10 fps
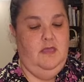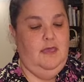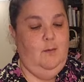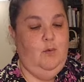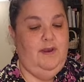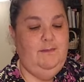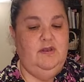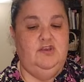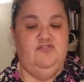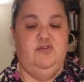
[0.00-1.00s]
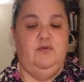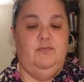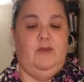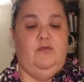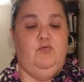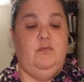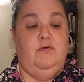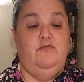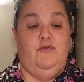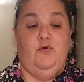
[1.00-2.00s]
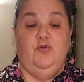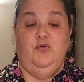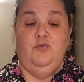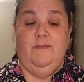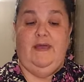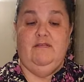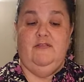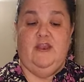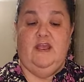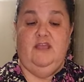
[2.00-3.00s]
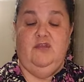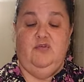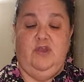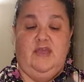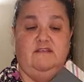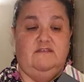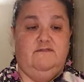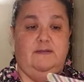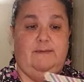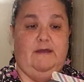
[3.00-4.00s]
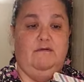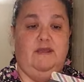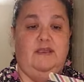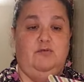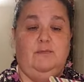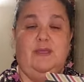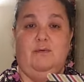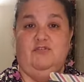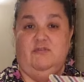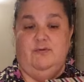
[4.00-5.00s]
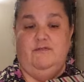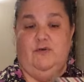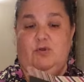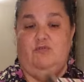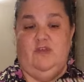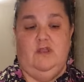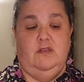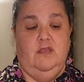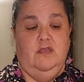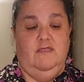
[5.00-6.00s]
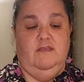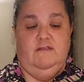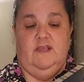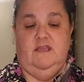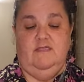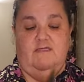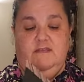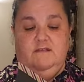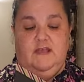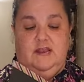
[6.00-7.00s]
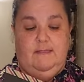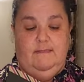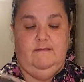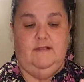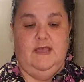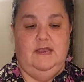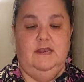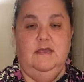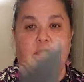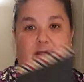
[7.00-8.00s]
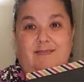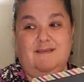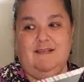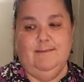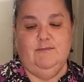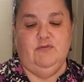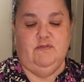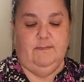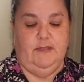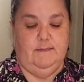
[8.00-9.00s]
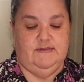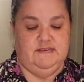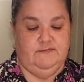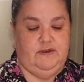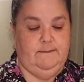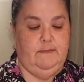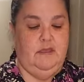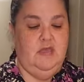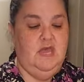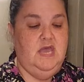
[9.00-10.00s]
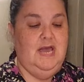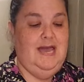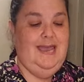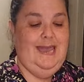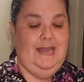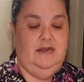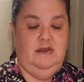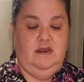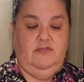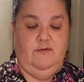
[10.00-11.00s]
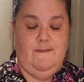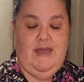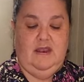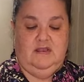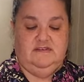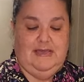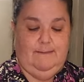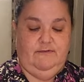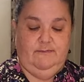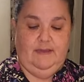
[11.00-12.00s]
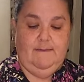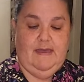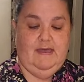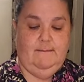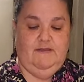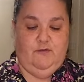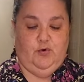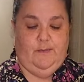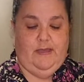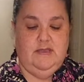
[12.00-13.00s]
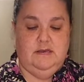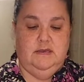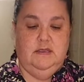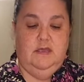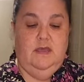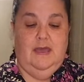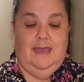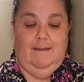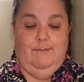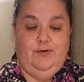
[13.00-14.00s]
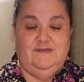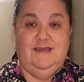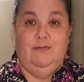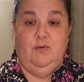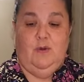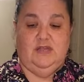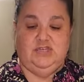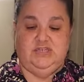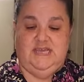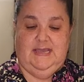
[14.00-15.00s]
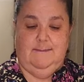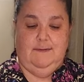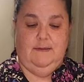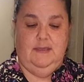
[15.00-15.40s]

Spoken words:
And what I'm going to do with my normal photo mats that I create to flip out, right? Normally I would just put photos on this side, and this side. This time I'm doing something a little bit different. I added another mat on top of my mat, my photo mat. I put down the washi tape,